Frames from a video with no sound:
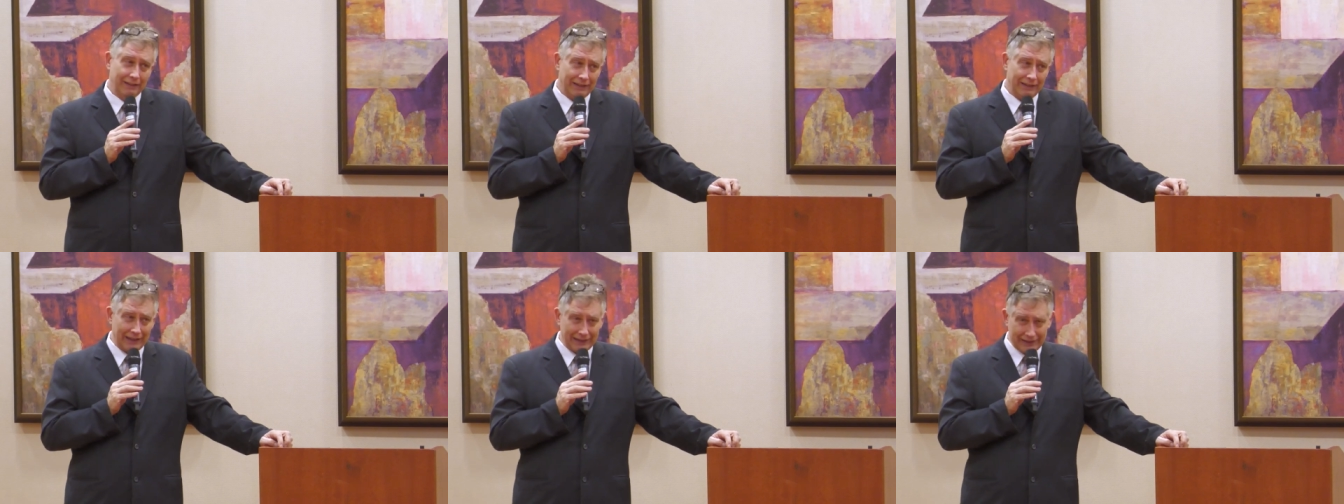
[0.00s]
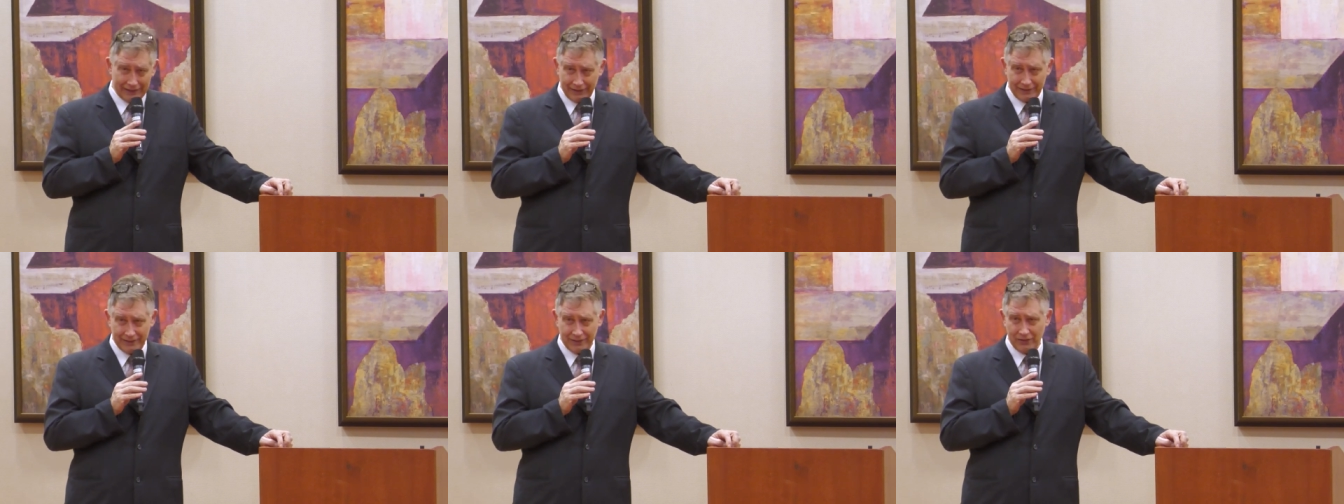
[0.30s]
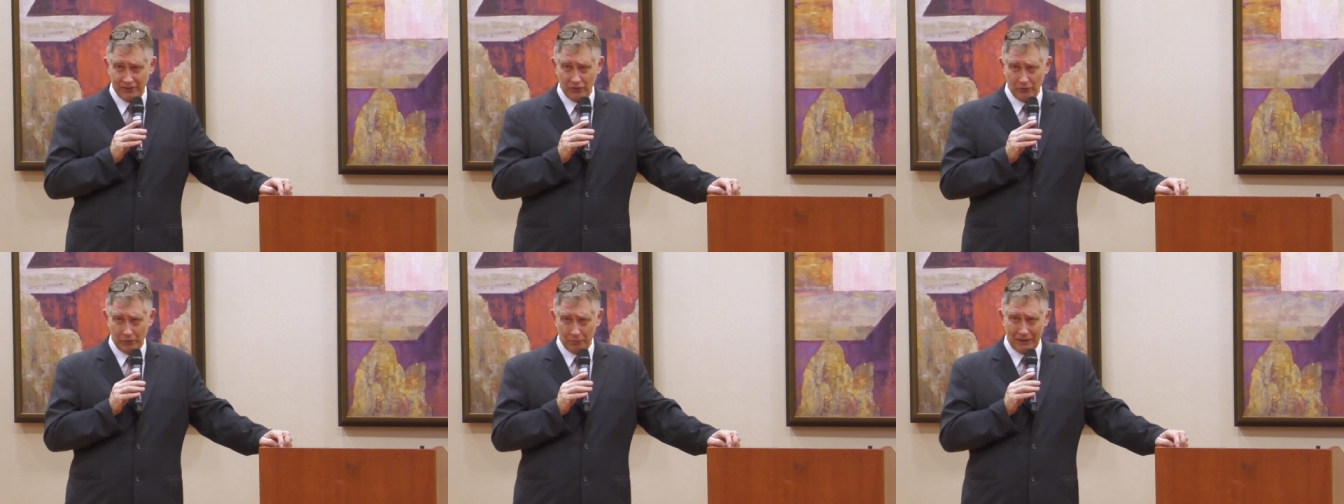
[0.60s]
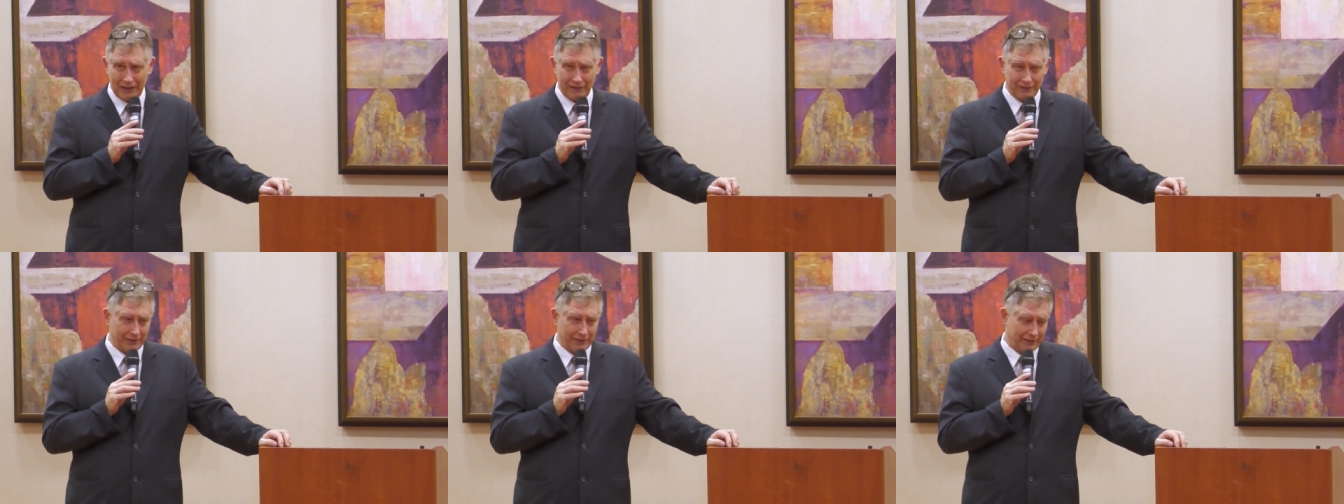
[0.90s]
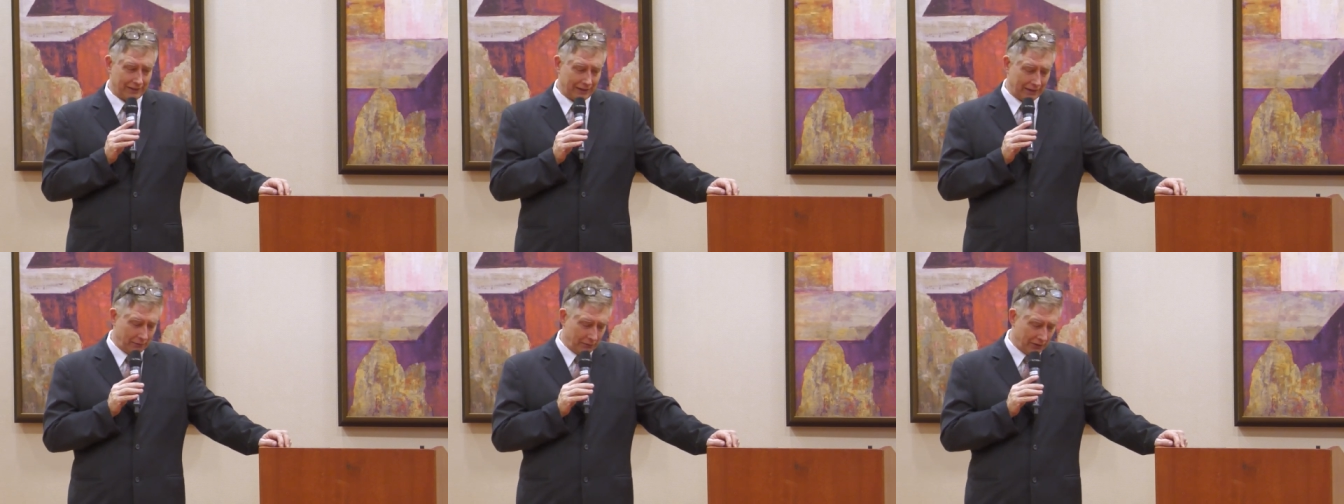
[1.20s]
That gets to about the
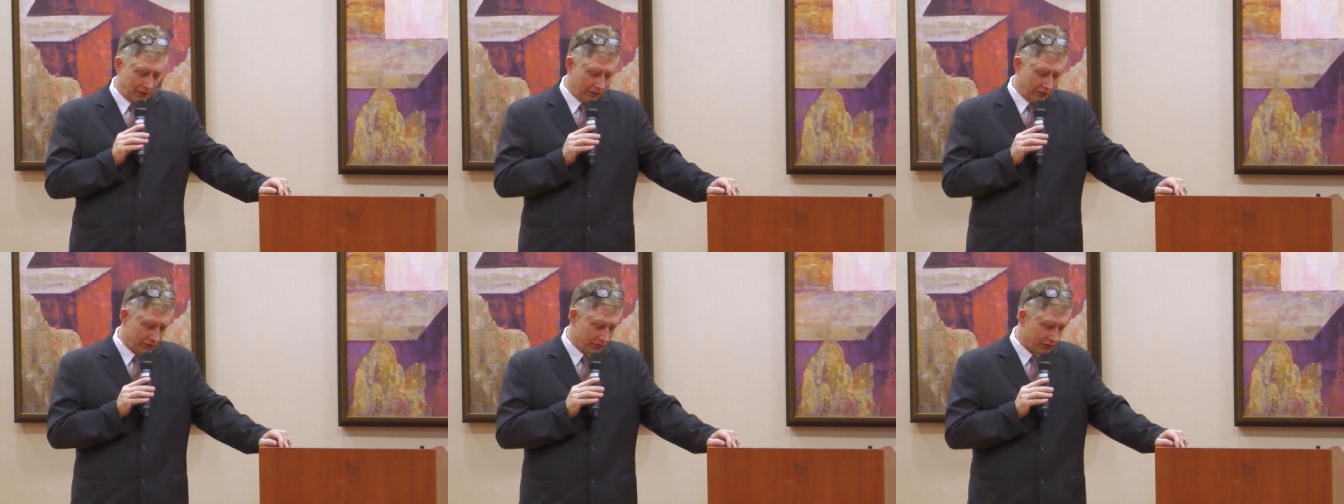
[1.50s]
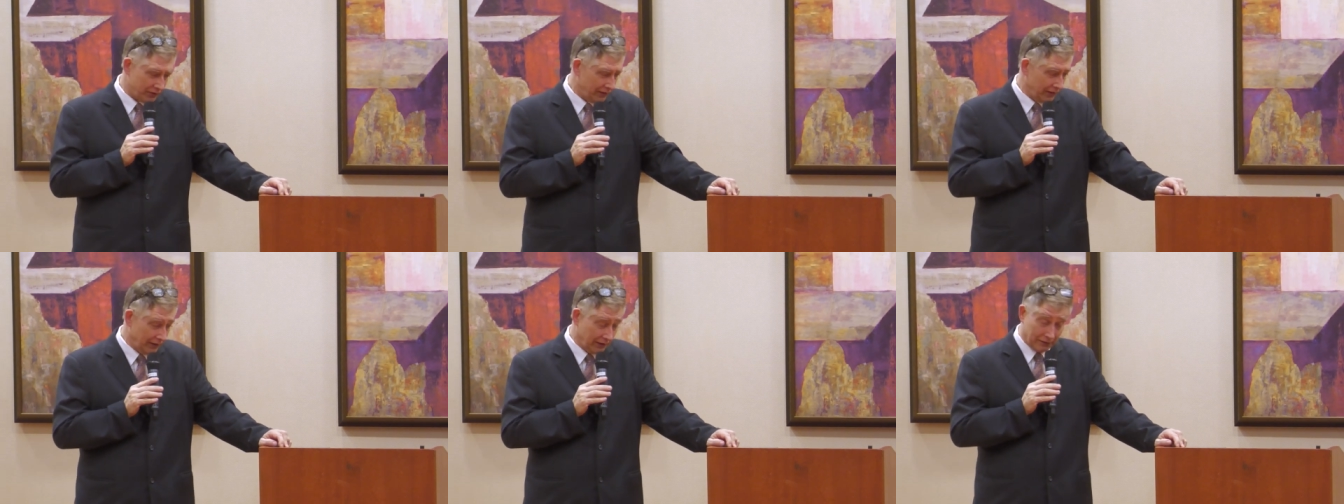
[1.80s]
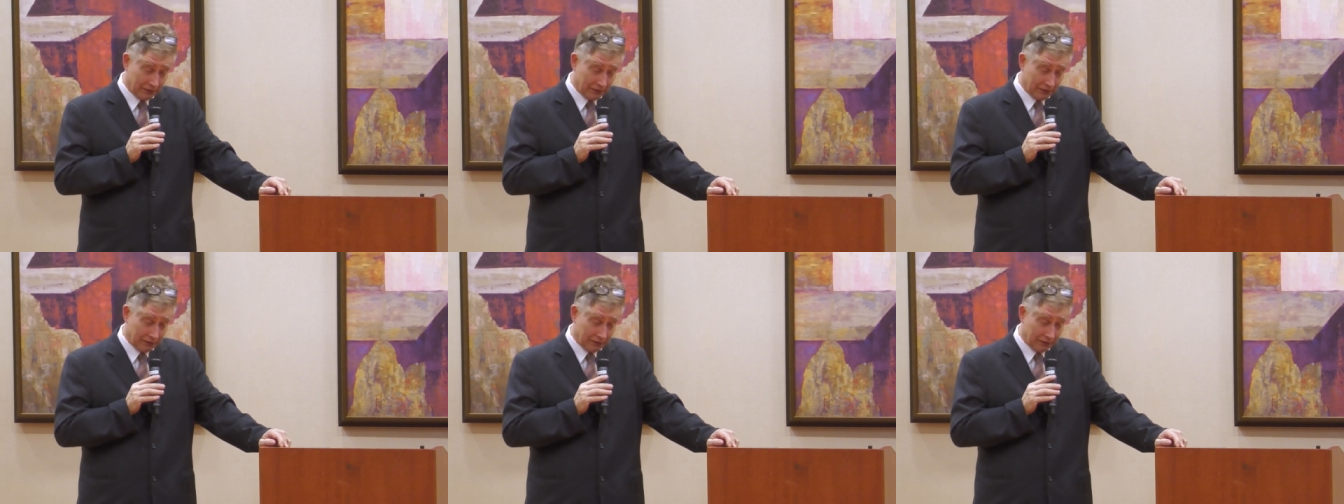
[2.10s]
same dose.